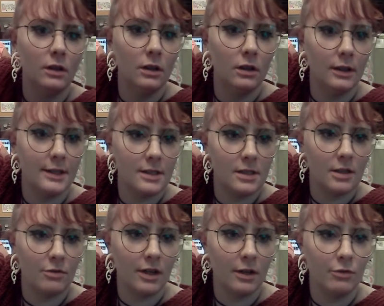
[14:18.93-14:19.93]
Let's see
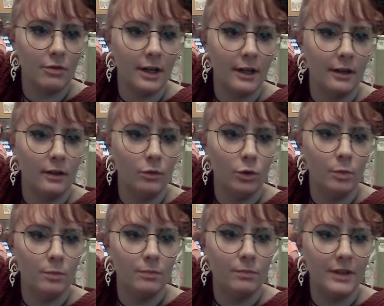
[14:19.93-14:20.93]
if I could find,
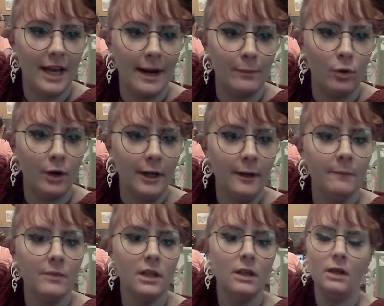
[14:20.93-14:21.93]
that boy.
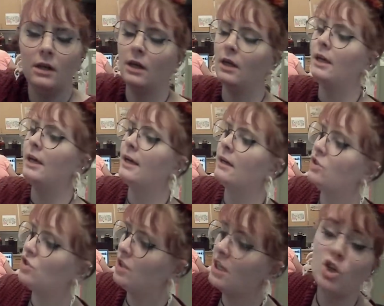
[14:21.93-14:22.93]

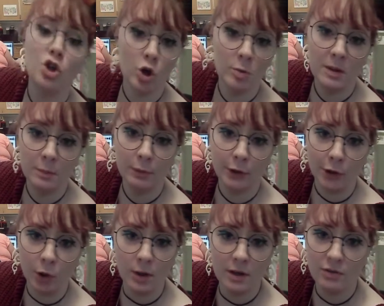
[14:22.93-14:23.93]
And he should be
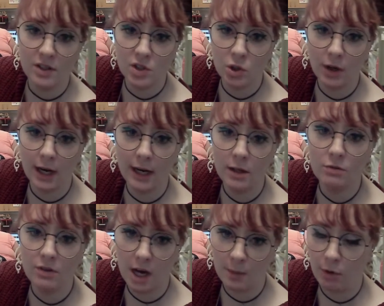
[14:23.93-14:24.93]
blue. If he's gray,
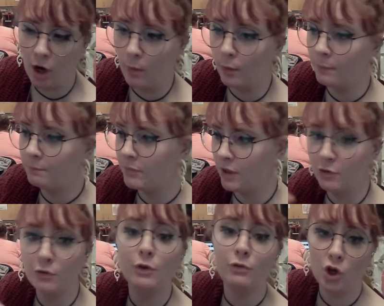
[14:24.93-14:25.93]
you've got a problem.
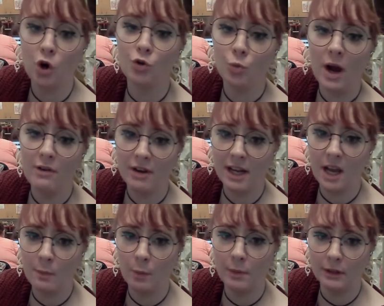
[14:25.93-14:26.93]
You've turned Wi-Fi
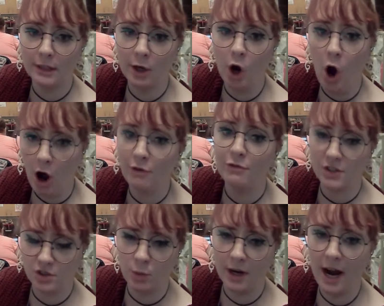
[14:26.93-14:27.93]
capability off,
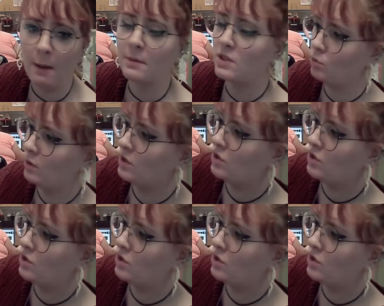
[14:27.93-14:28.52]
is what happens when it's